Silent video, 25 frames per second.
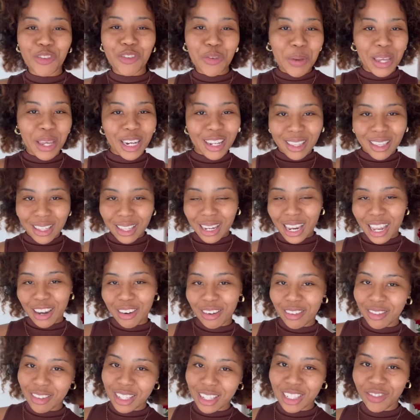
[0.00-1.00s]
you made it to the end
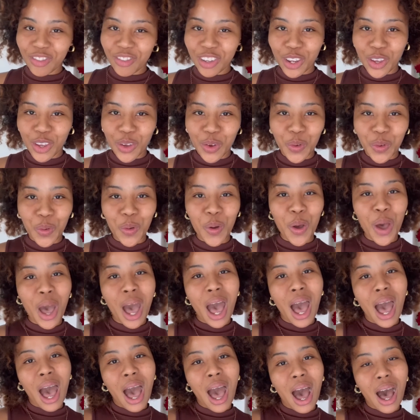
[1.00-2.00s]
of this video
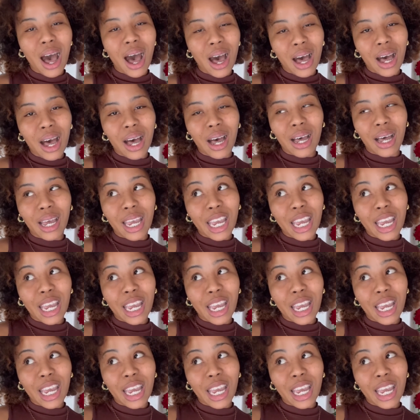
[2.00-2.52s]
uh,